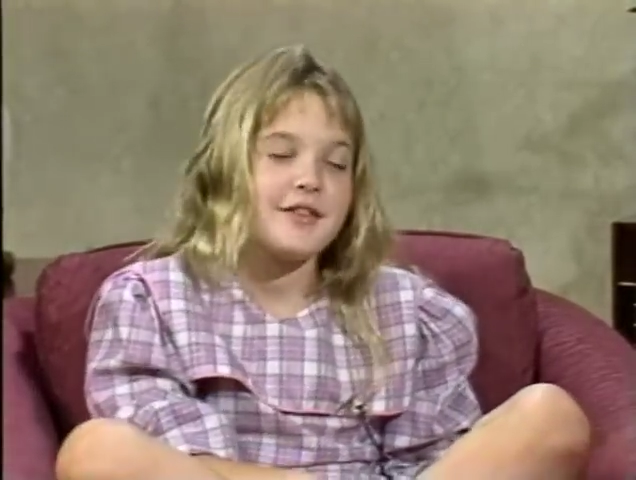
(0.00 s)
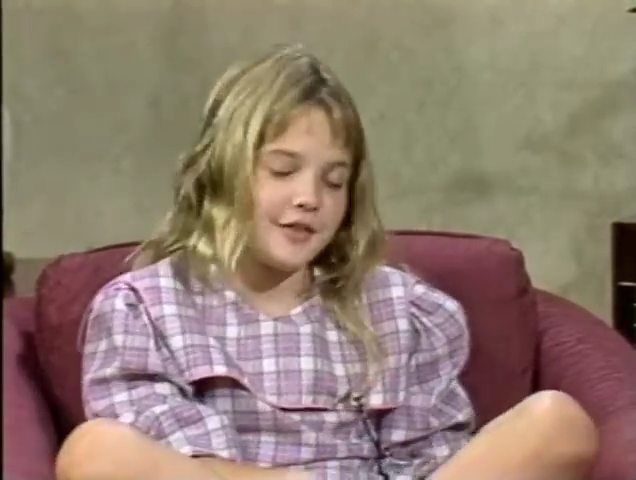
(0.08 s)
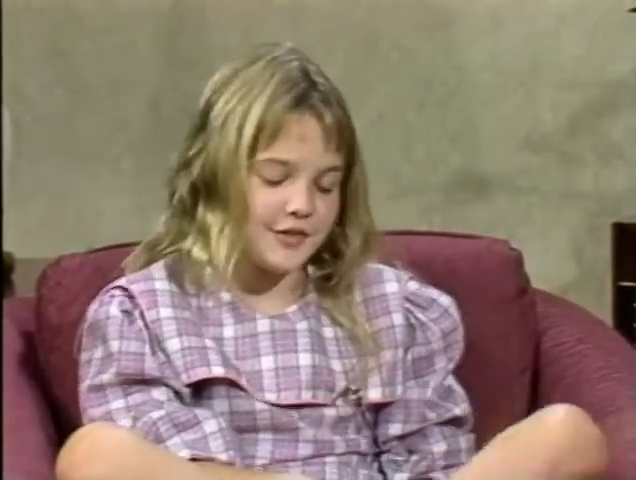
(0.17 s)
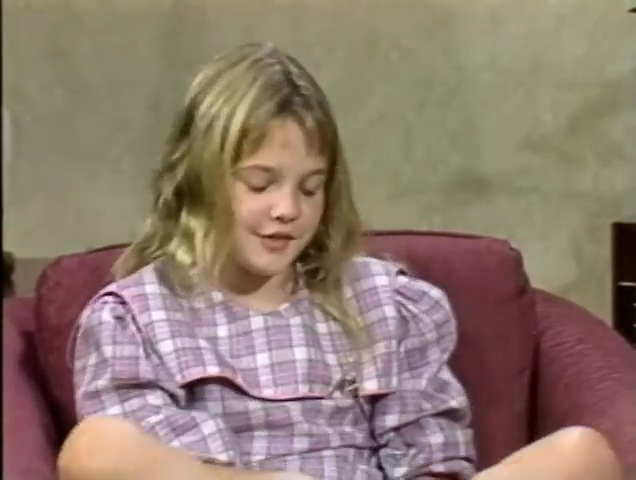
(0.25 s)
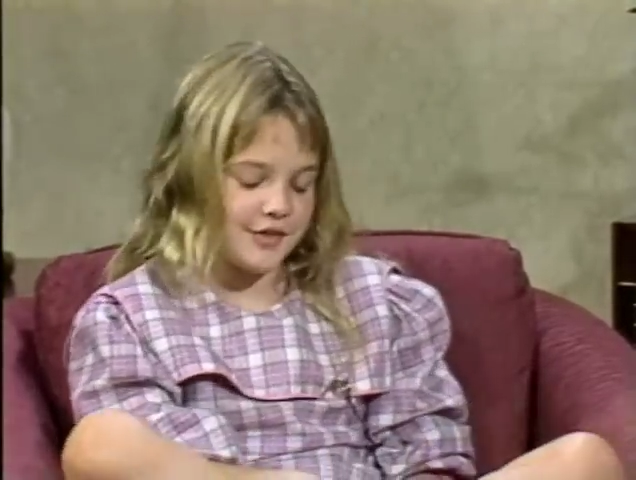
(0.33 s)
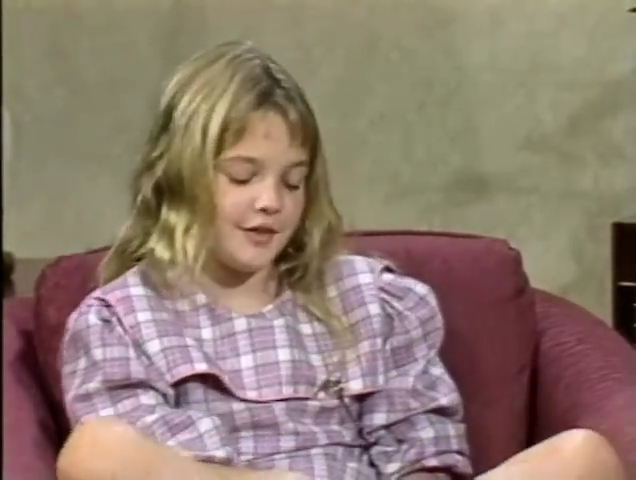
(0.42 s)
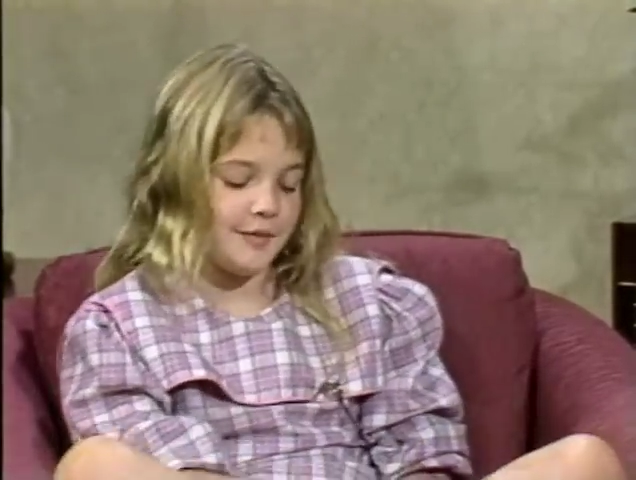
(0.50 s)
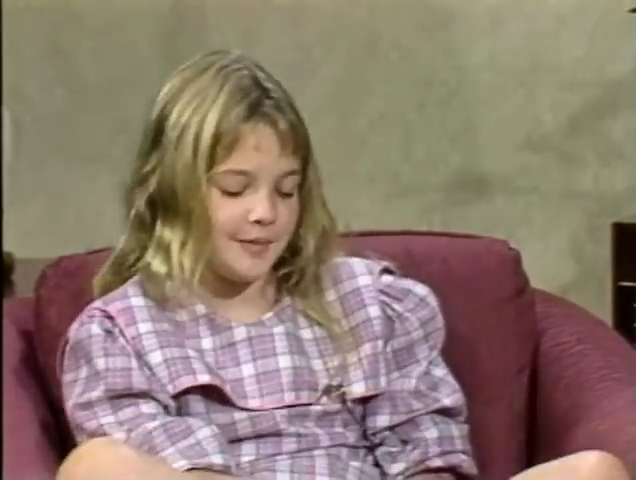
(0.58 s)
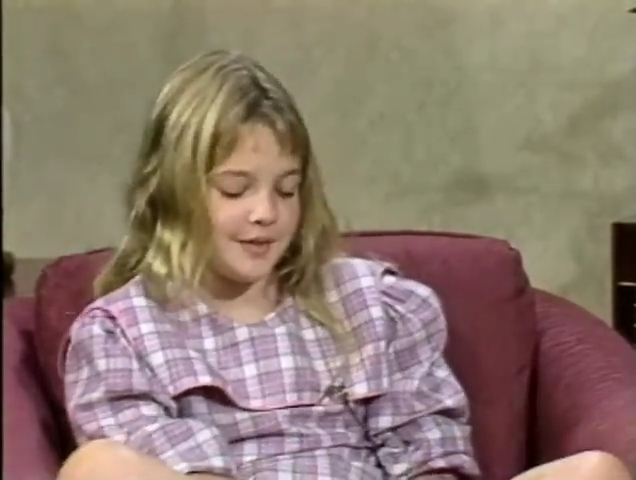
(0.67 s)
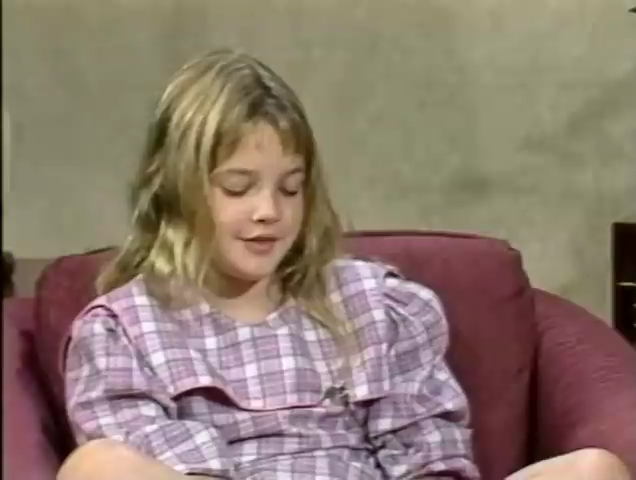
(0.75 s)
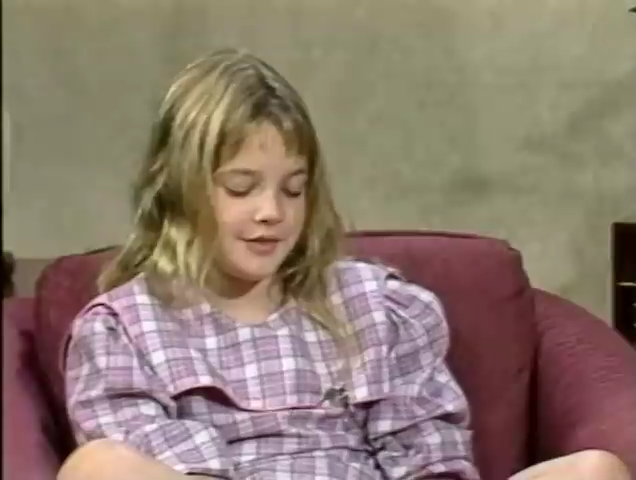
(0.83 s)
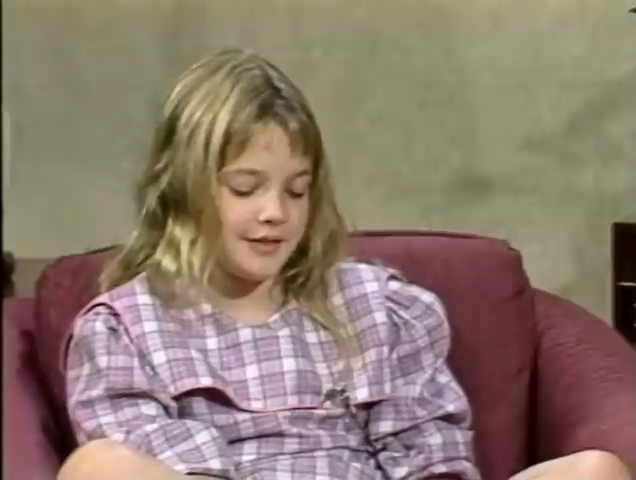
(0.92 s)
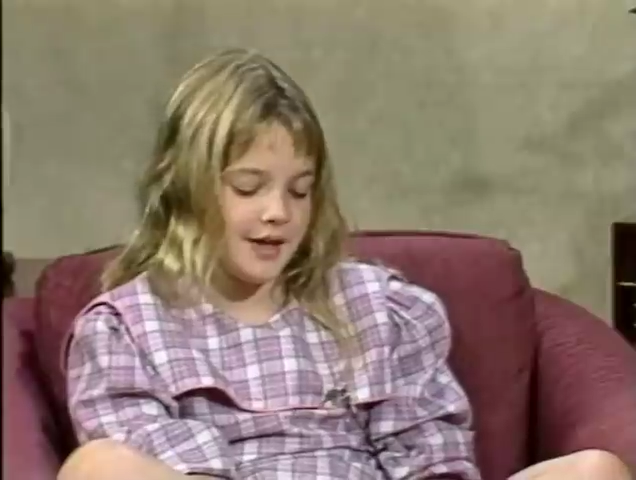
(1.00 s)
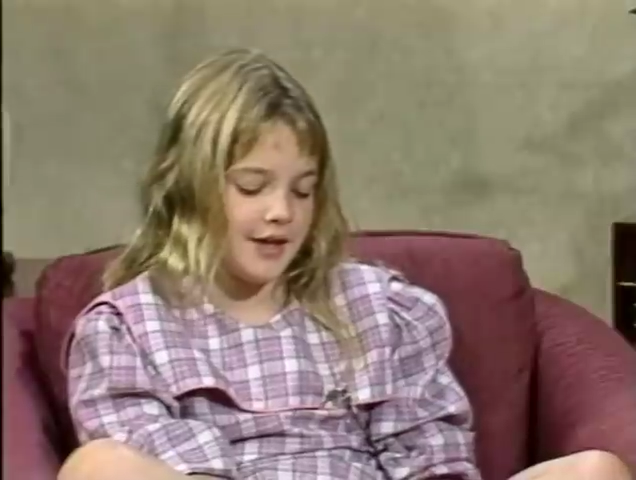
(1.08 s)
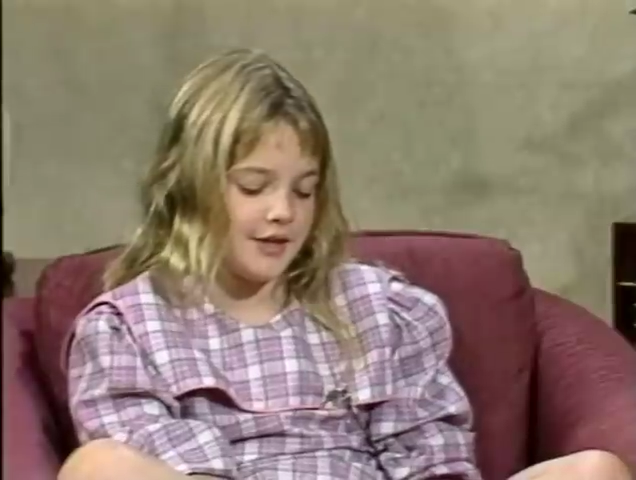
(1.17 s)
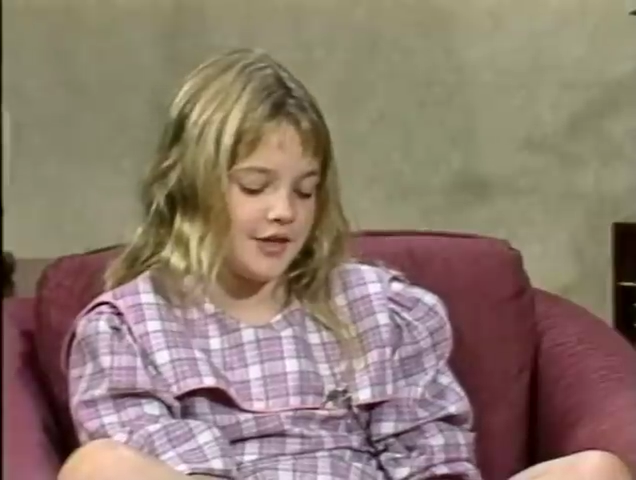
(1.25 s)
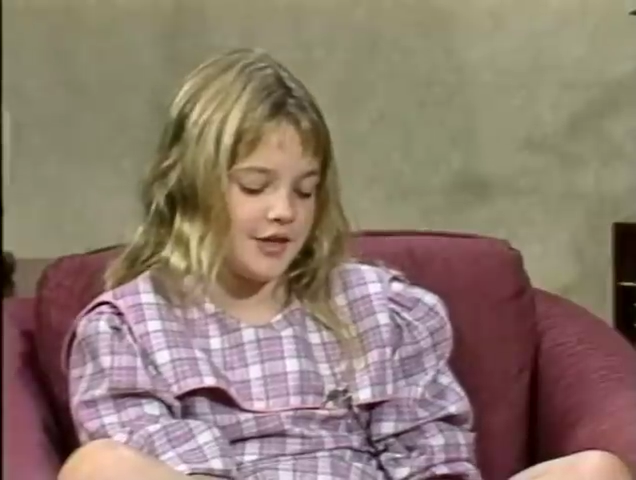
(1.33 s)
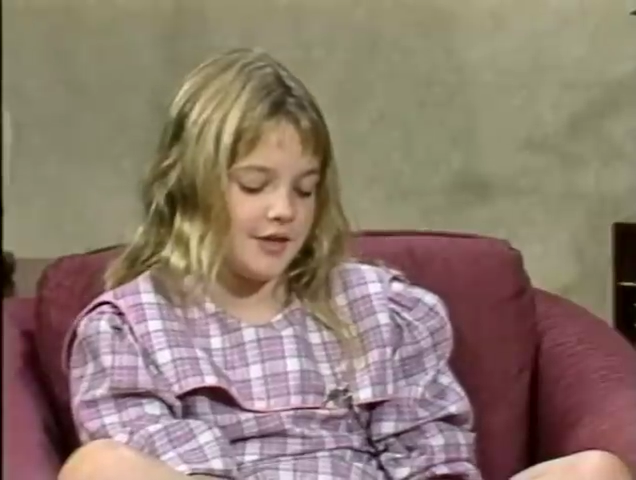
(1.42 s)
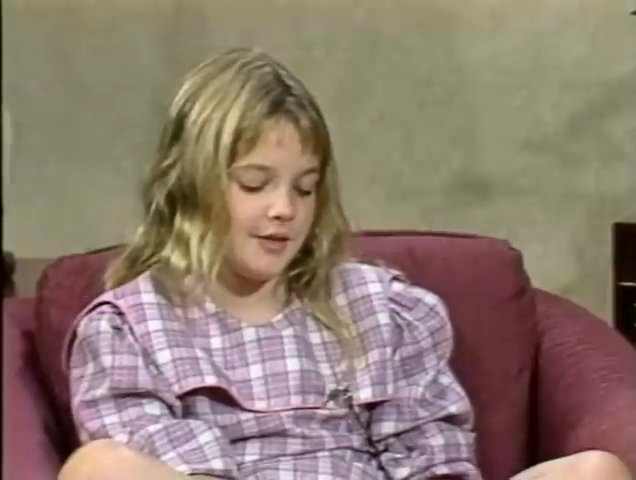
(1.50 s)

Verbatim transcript: so she took me to an agent